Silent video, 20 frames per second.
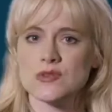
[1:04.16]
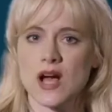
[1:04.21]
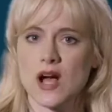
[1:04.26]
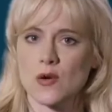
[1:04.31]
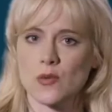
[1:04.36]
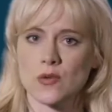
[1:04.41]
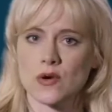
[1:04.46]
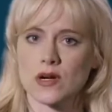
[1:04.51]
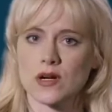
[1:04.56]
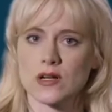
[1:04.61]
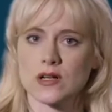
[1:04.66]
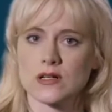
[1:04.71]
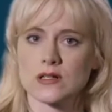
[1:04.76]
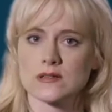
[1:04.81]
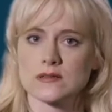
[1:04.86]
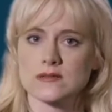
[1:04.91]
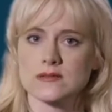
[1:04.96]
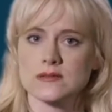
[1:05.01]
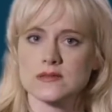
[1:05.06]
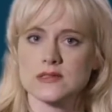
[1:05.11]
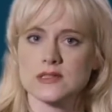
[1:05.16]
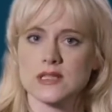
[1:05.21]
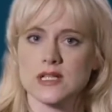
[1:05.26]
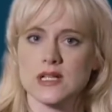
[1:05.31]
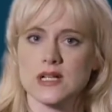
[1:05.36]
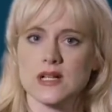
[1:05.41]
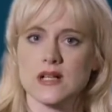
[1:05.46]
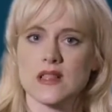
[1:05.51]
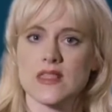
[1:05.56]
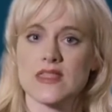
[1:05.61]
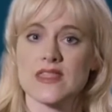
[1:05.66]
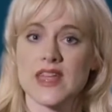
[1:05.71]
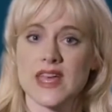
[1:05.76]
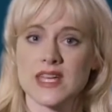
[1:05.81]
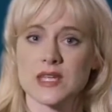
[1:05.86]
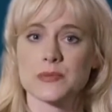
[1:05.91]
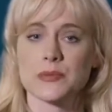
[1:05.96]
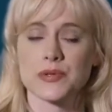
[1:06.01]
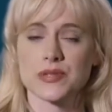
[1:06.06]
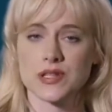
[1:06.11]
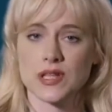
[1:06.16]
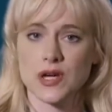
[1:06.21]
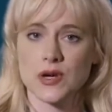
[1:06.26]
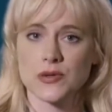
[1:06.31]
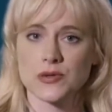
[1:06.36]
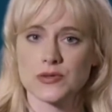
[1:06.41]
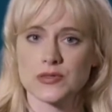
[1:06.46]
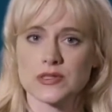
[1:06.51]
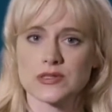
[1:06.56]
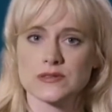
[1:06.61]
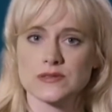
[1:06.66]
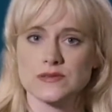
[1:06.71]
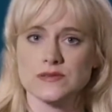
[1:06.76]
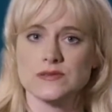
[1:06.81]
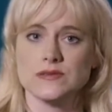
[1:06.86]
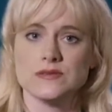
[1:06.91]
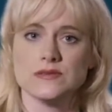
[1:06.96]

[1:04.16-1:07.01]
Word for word: do not work. They implode.